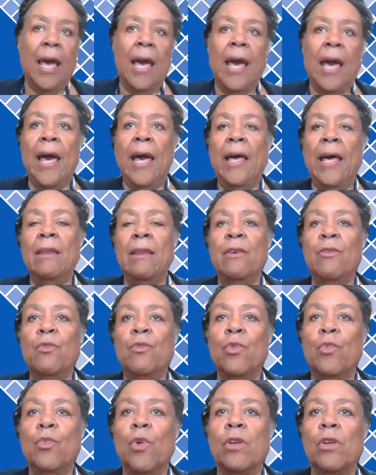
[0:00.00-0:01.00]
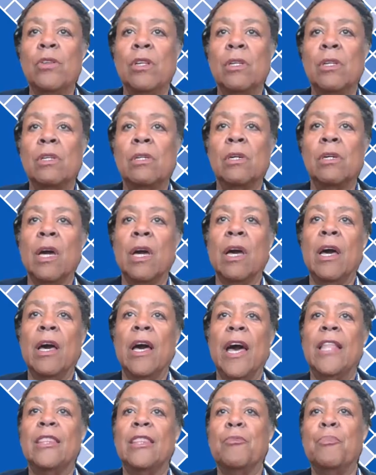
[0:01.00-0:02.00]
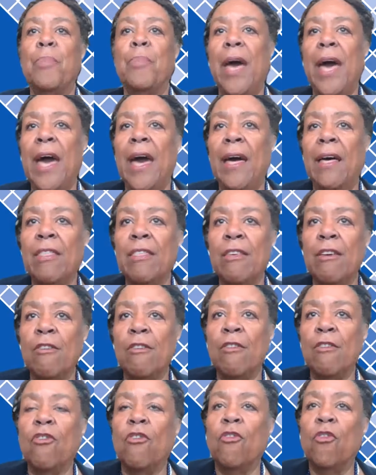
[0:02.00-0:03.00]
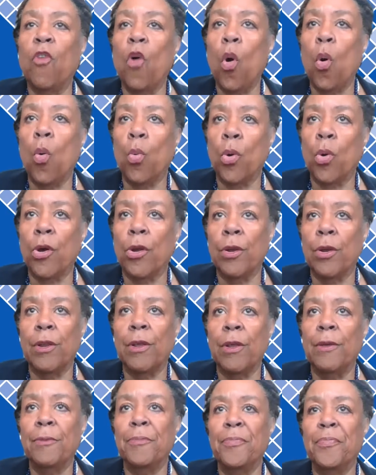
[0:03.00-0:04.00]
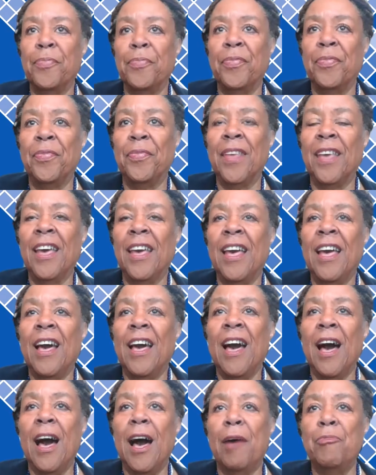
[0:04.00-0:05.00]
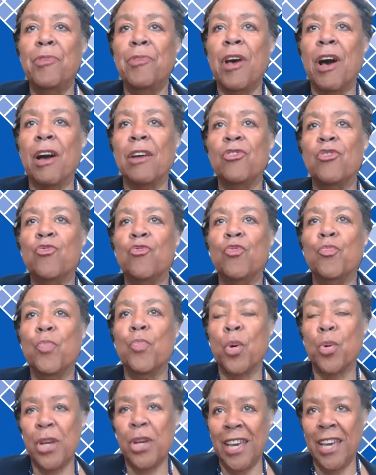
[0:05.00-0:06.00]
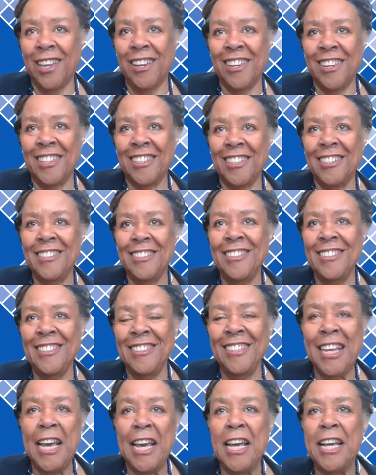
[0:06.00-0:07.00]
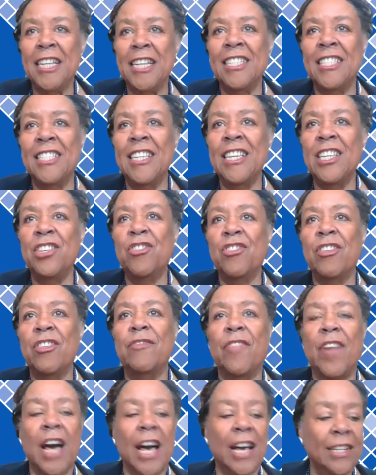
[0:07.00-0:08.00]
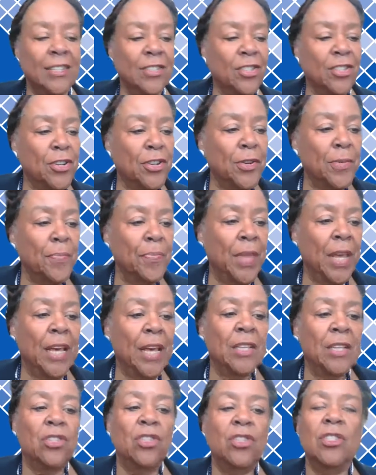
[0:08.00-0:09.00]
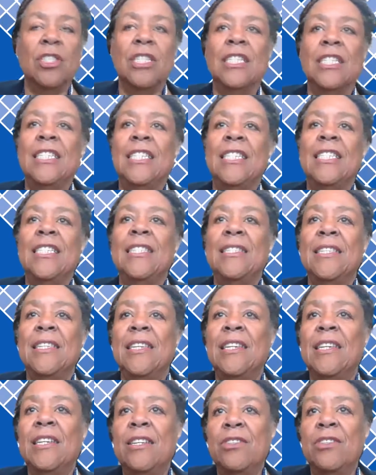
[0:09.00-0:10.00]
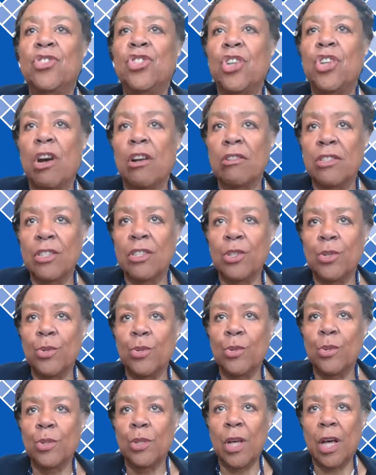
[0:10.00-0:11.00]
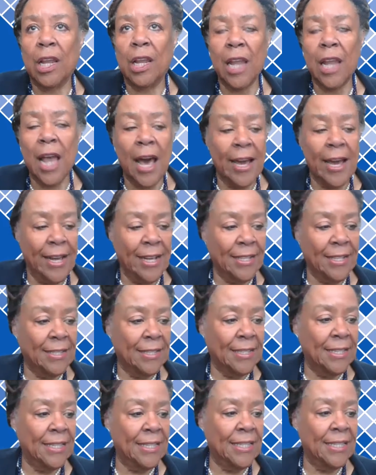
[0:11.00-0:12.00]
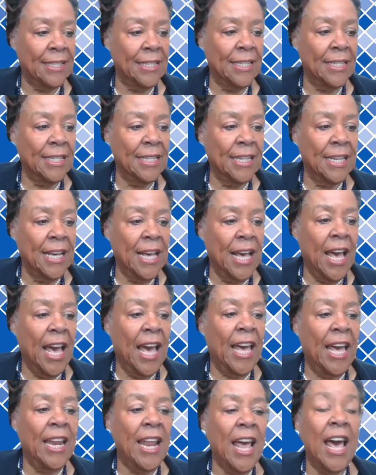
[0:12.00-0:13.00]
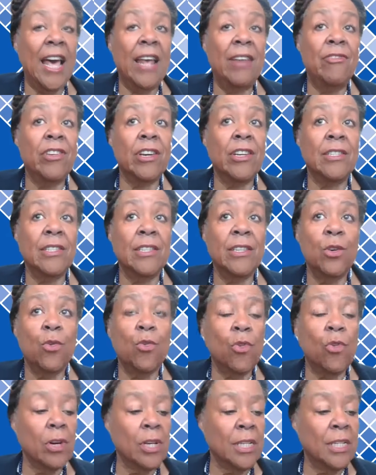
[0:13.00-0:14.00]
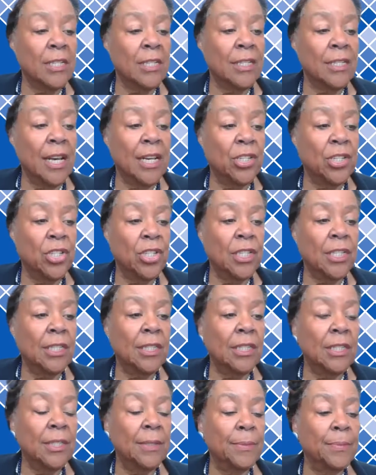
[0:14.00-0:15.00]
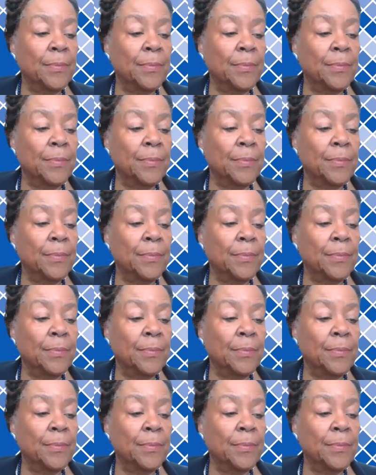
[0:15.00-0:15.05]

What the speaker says: and we want to look at the path forward. I'm Dr. Ramona Edelin, Senior Advisor to the DC Charter School Alliance, an advocacy organization